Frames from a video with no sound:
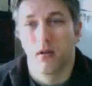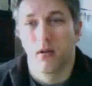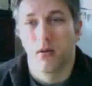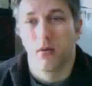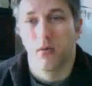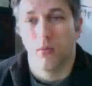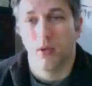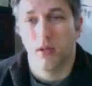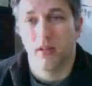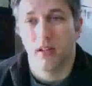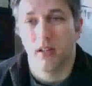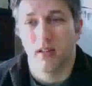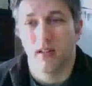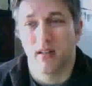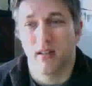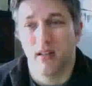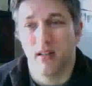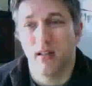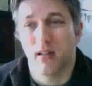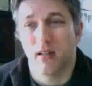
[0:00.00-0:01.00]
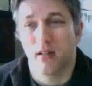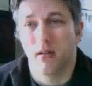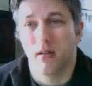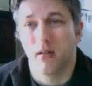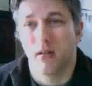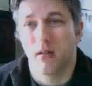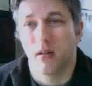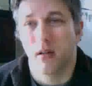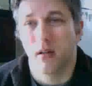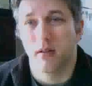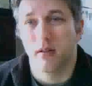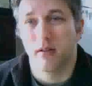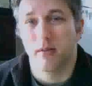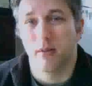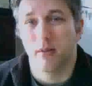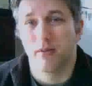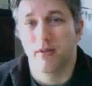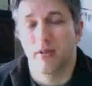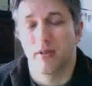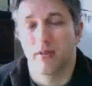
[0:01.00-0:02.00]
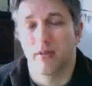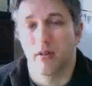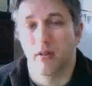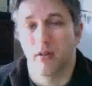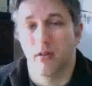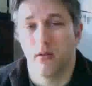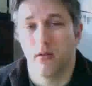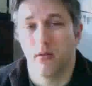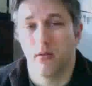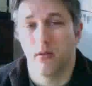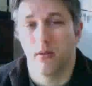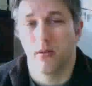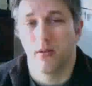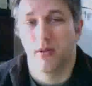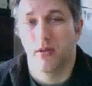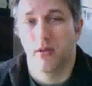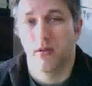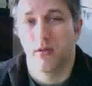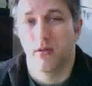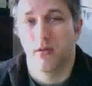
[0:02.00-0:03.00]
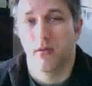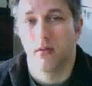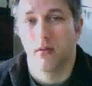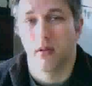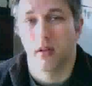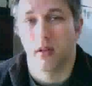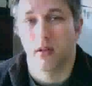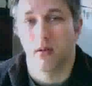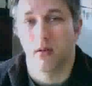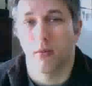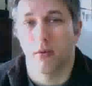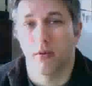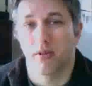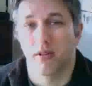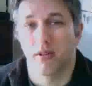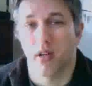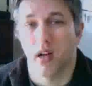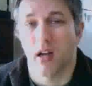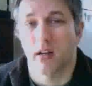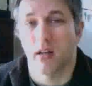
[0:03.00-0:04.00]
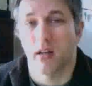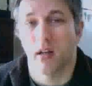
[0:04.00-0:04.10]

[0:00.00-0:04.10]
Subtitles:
what that did, and this was just a huge, like almost shocking